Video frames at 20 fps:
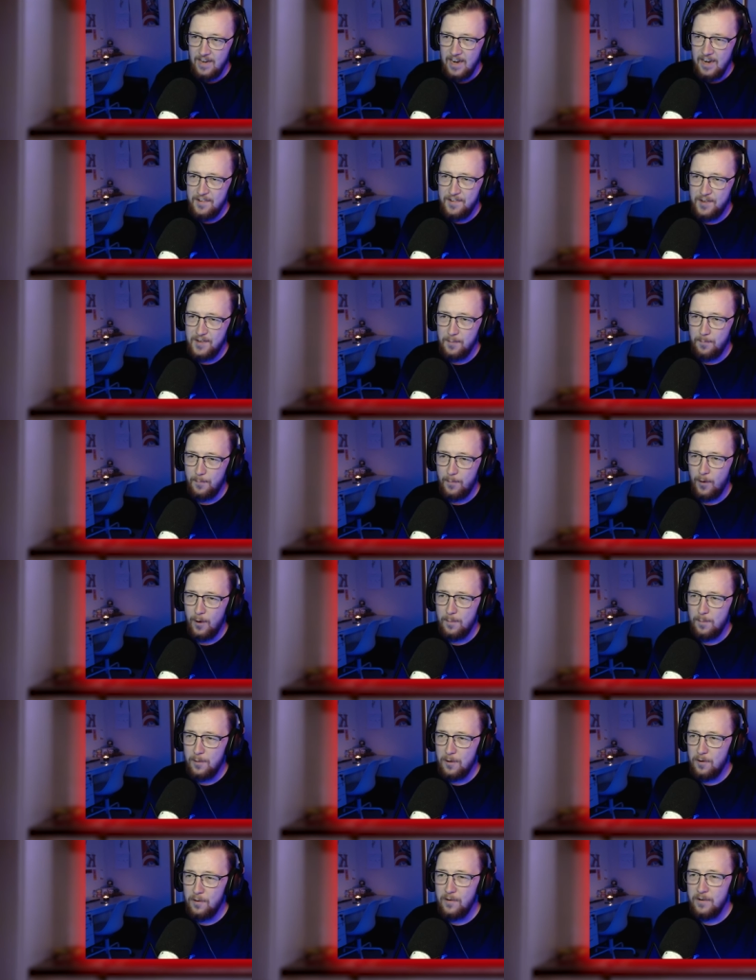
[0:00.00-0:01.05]
Is the
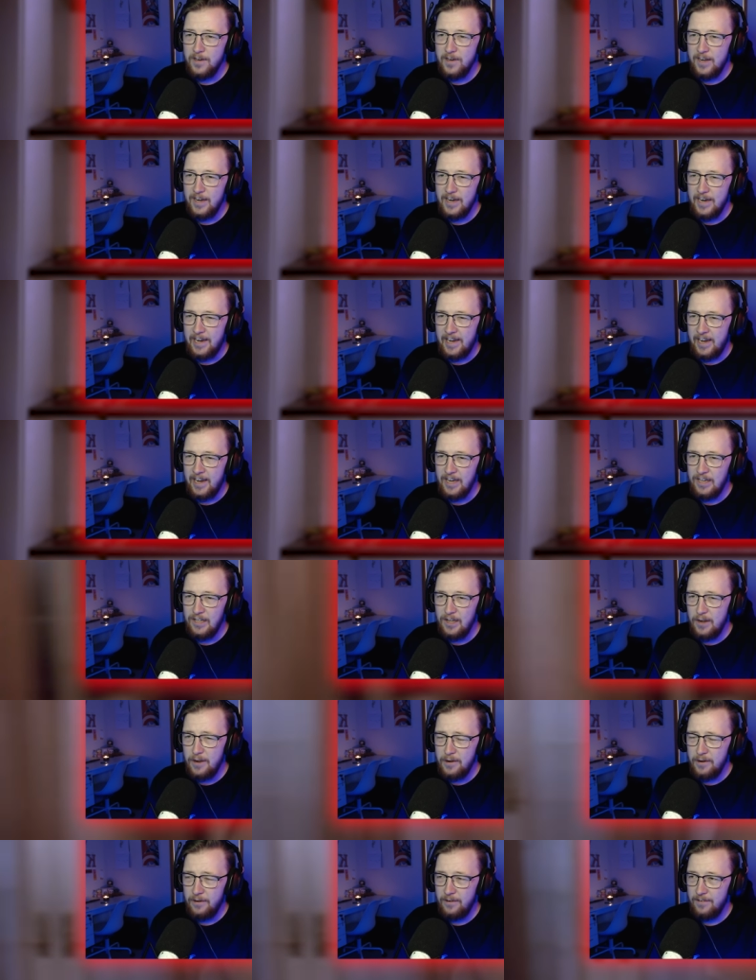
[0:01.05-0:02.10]
popcorn gonna kill
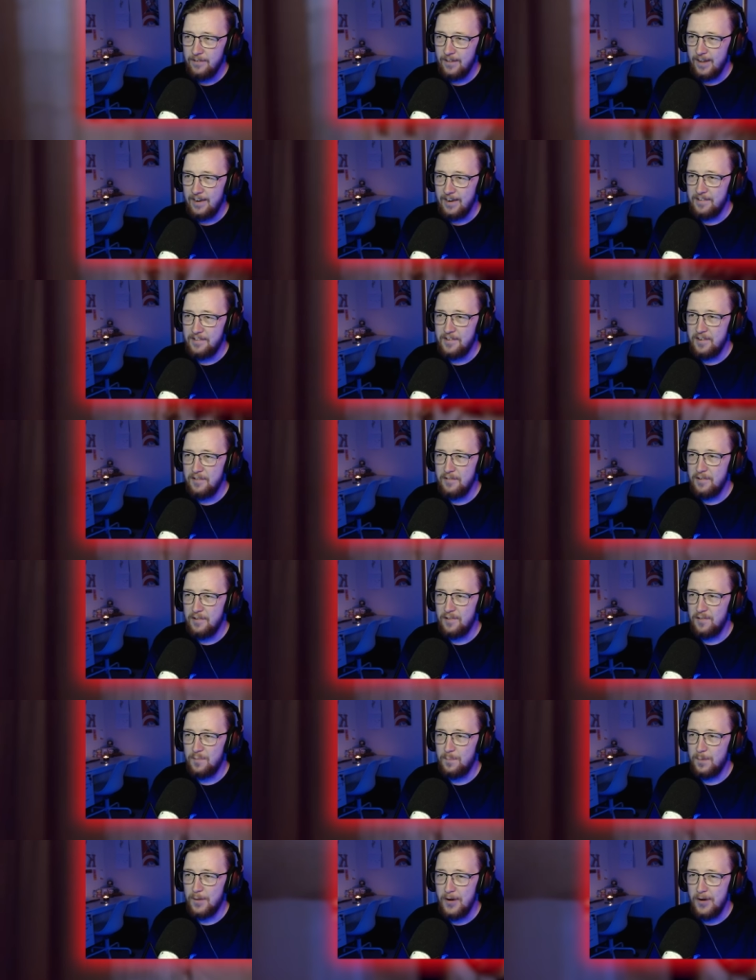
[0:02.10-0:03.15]
her? Like it's gonna
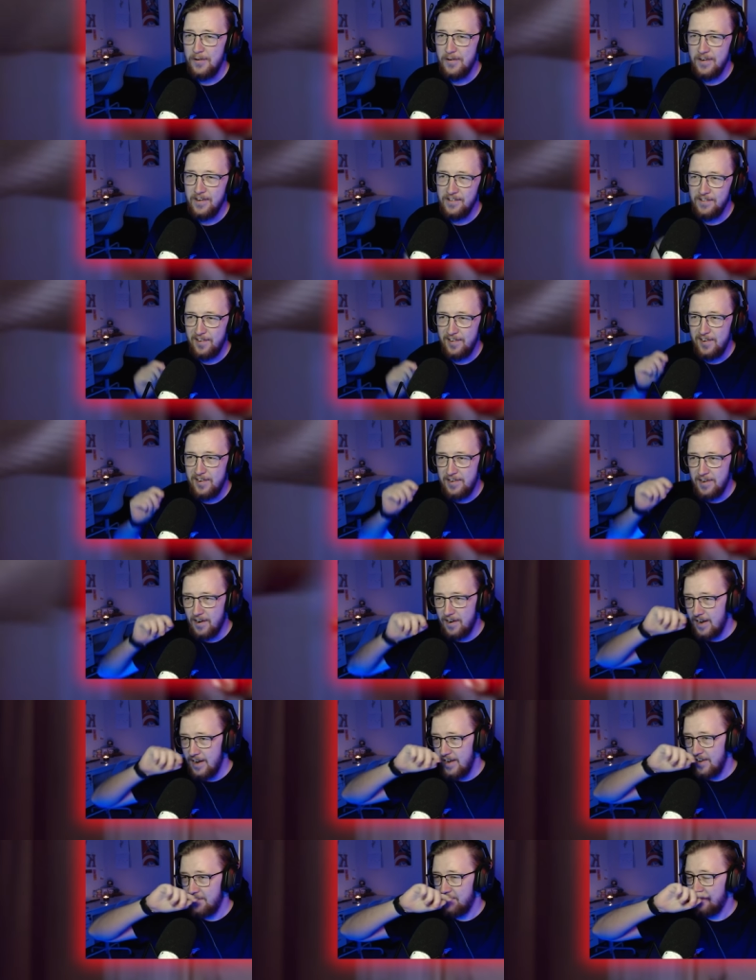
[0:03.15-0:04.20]
explode and she
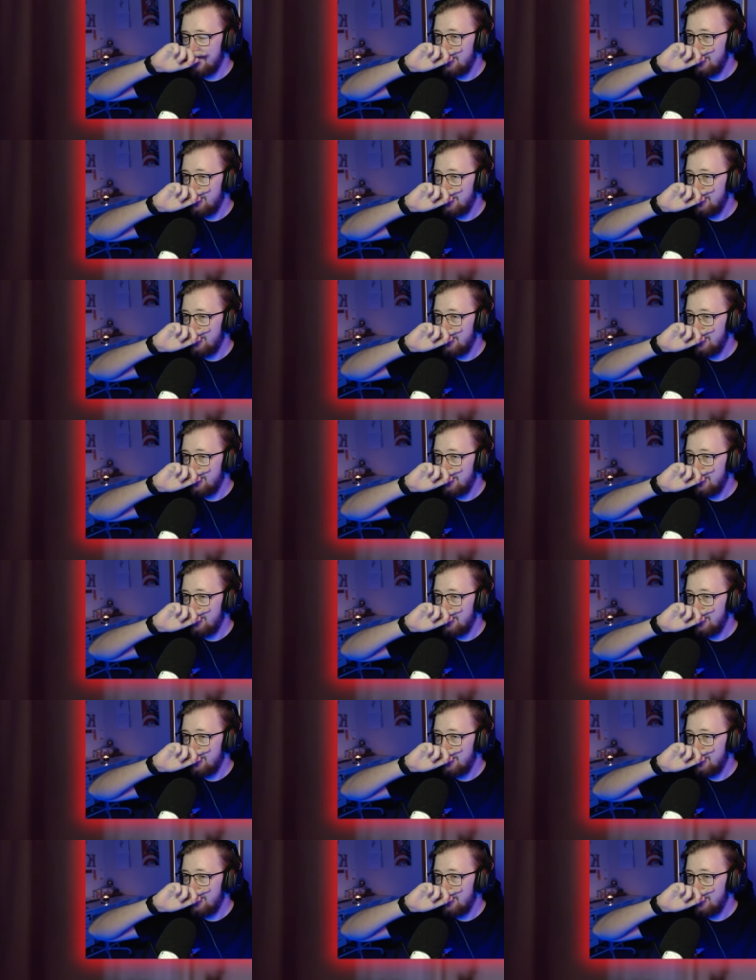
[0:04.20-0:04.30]
dies?